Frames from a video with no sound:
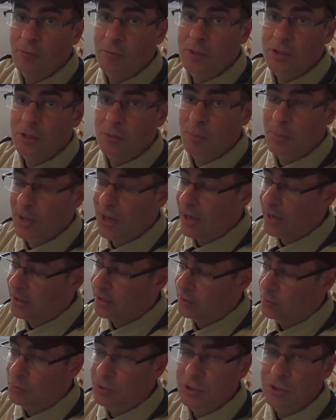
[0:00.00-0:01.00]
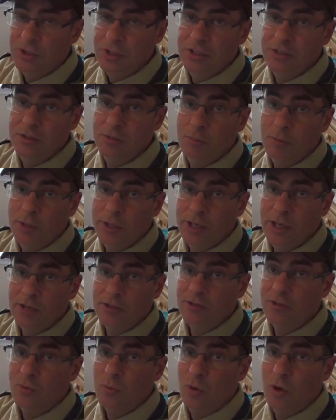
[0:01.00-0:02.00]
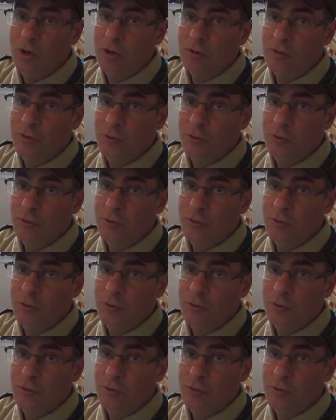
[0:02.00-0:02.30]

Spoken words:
them in your pack, and when you need to bring extra water